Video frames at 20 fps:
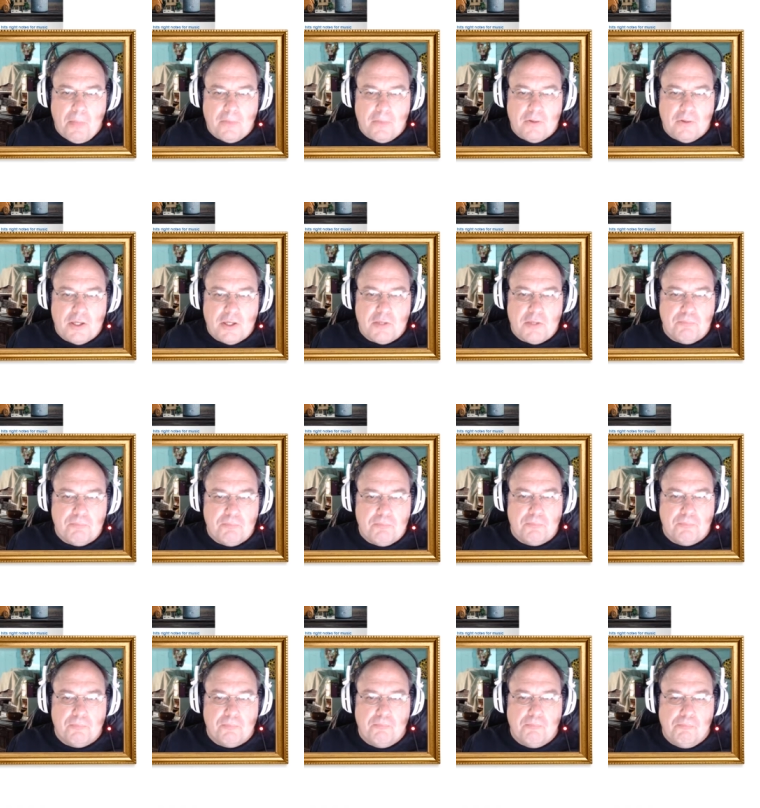I could
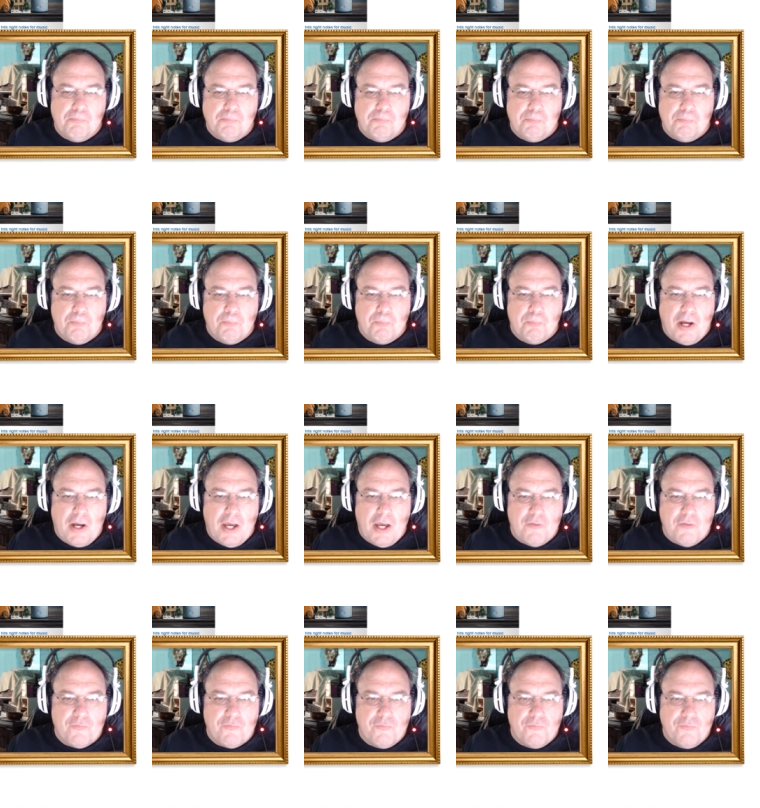buy a
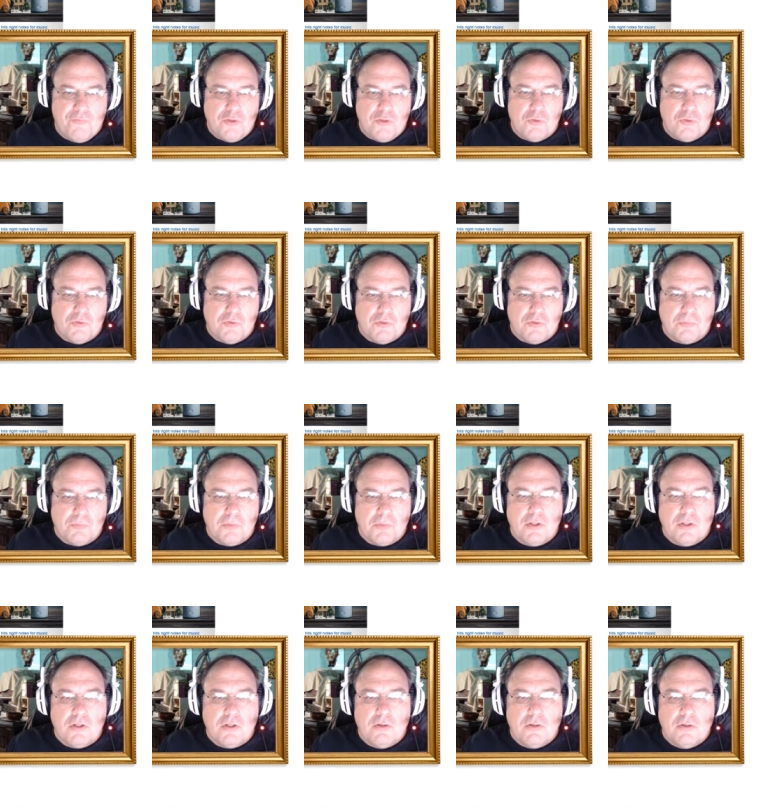few of them.
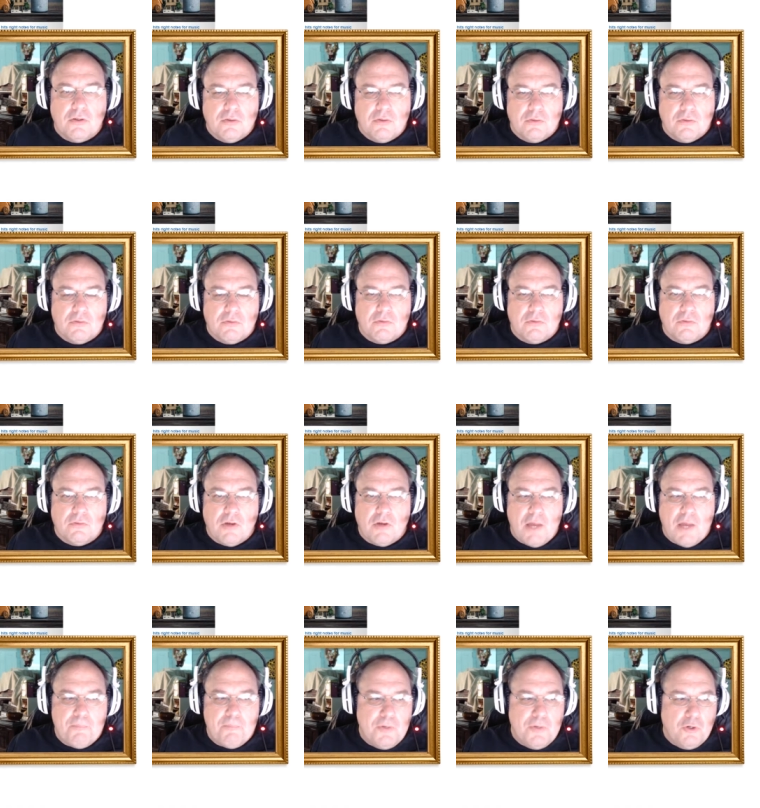I
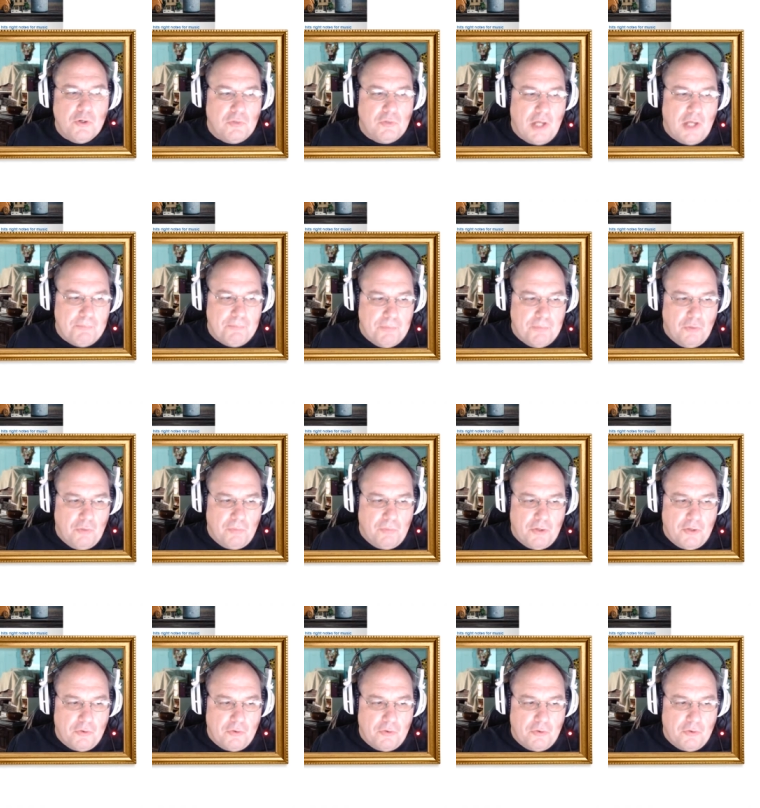build I build my own